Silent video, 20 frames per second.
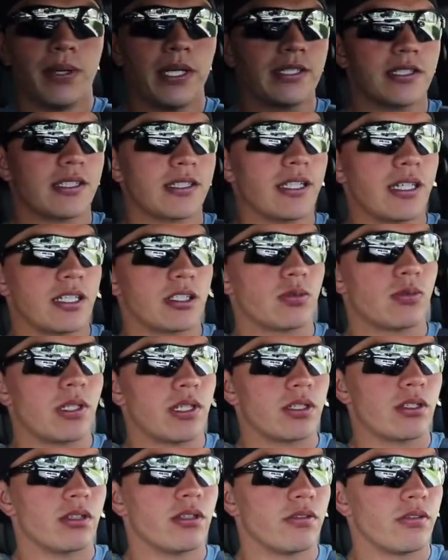basically I just
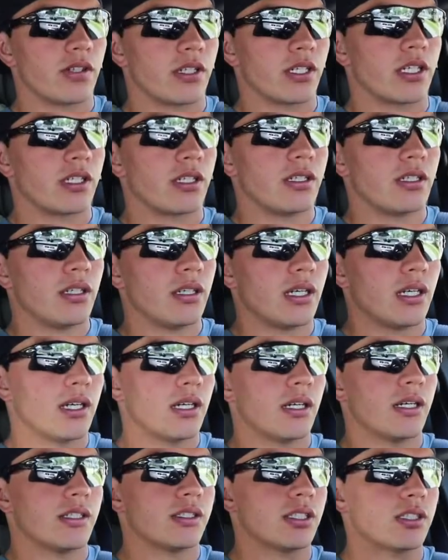want to go over
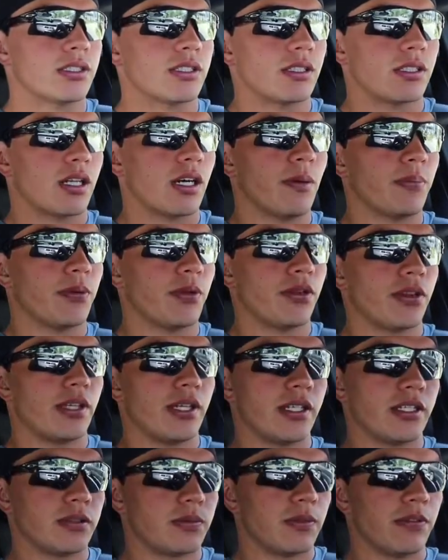just a couple
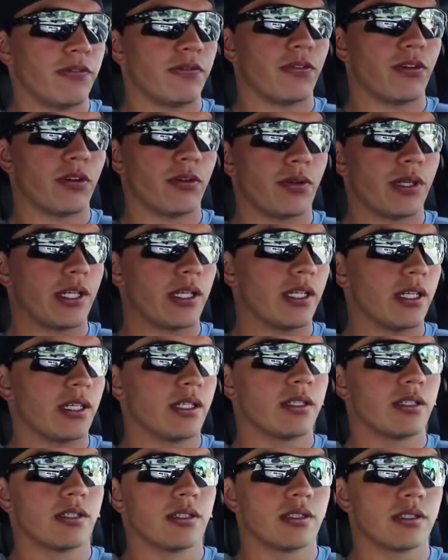things before we
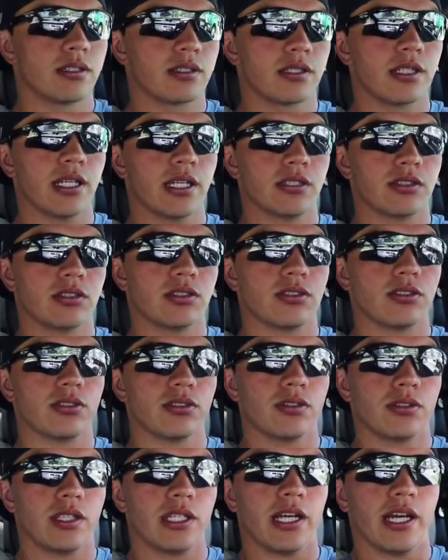get
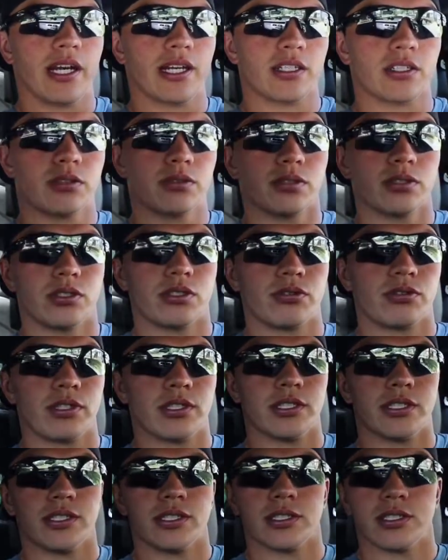into the actual
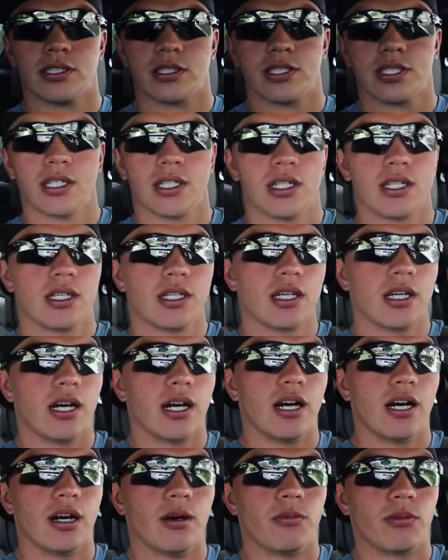drills.
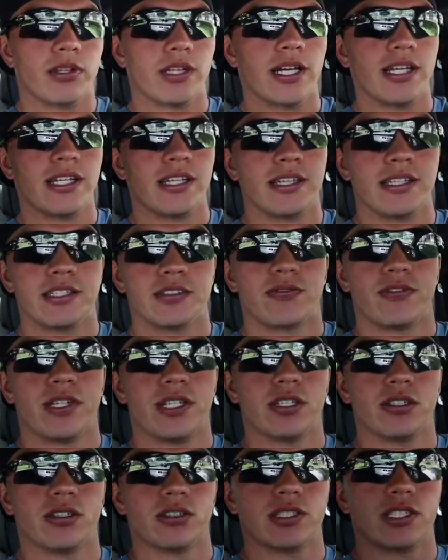With any of these
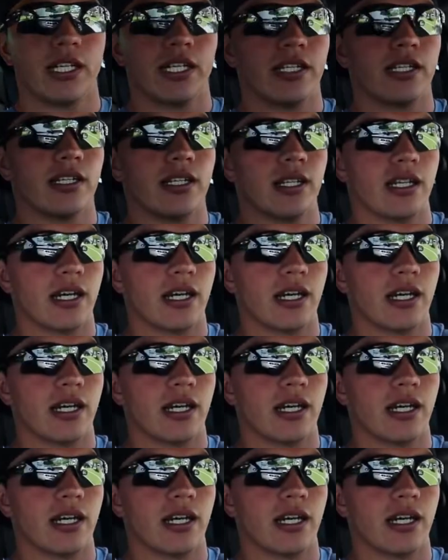videos that